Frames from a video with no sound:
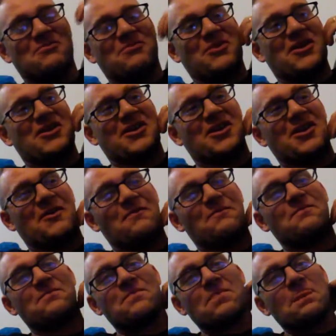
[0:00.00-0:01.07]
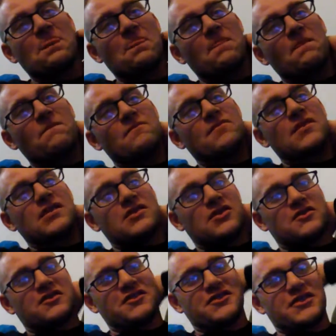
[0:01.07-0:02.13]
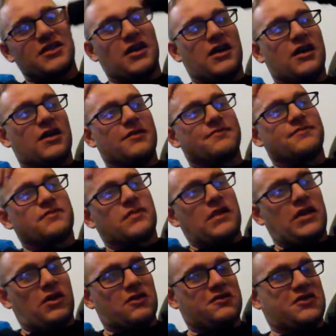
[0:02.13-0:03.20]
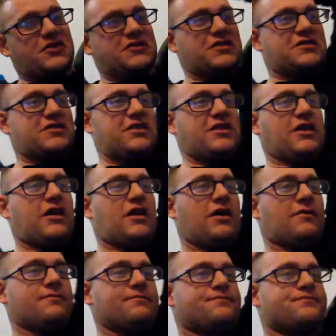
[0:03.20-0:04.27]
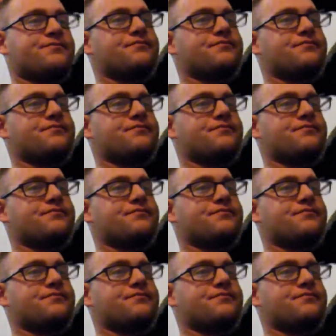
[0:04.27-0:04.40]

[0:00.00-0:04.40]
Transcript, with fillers: but um, no, um, in all seriousness, he um,